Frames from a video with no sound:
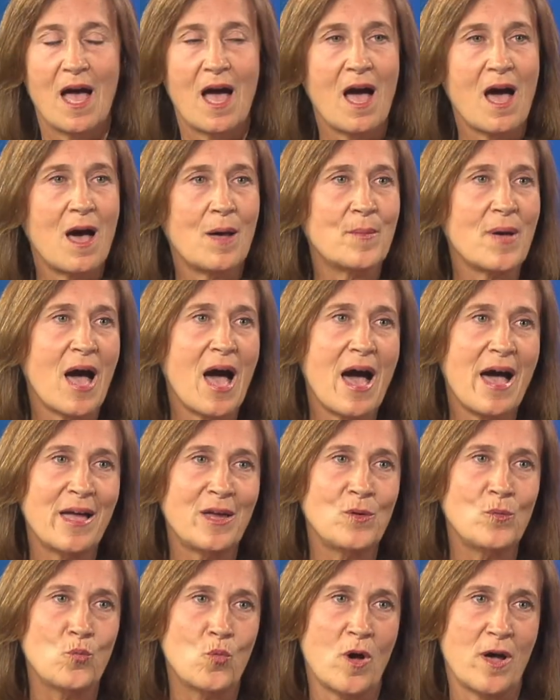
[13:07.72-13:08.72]

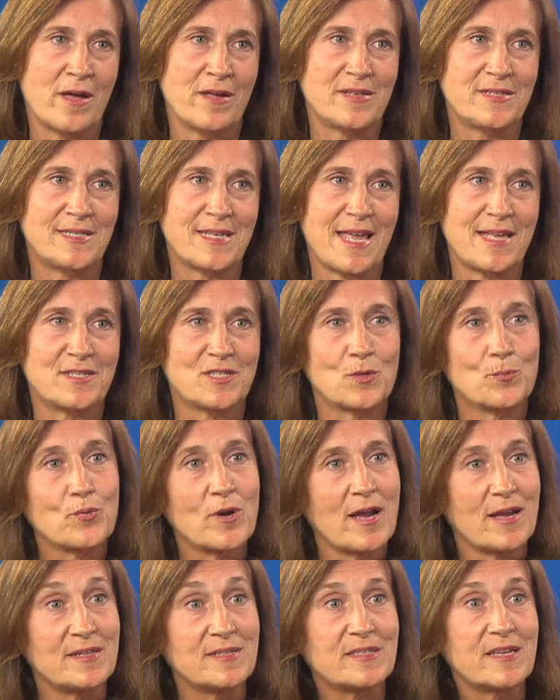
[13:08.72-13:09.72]
I was as
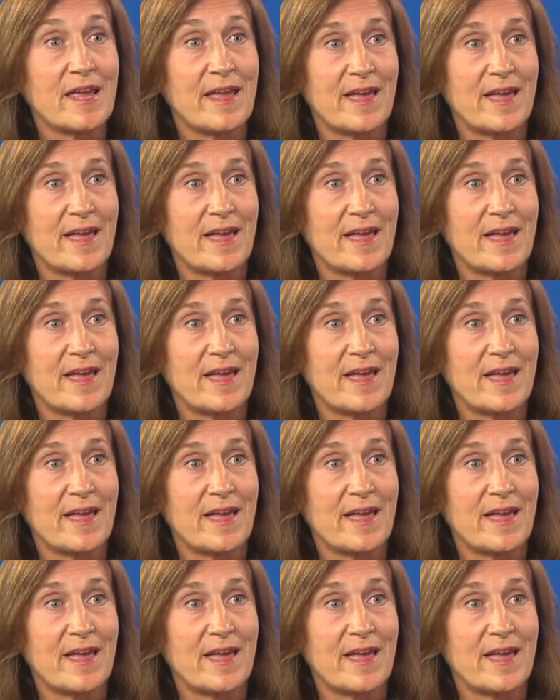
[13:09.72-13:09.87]
surprised